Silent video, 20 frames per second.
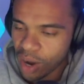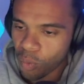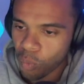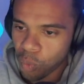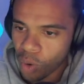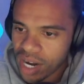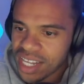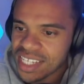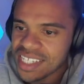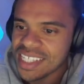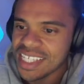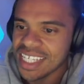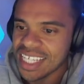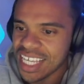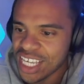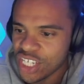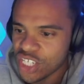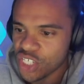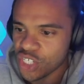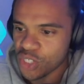Now, what is
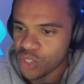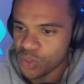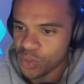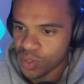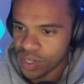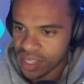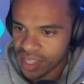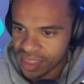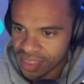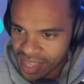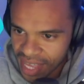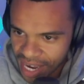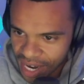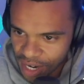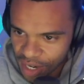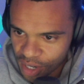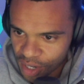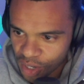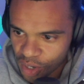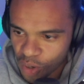the issue
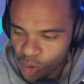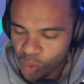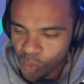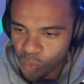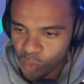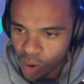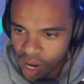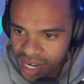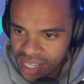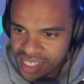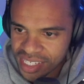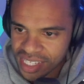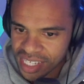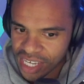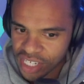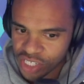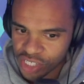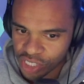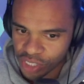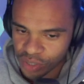there? What
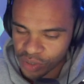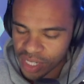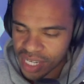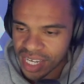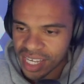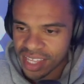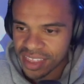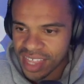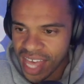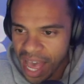is the issue?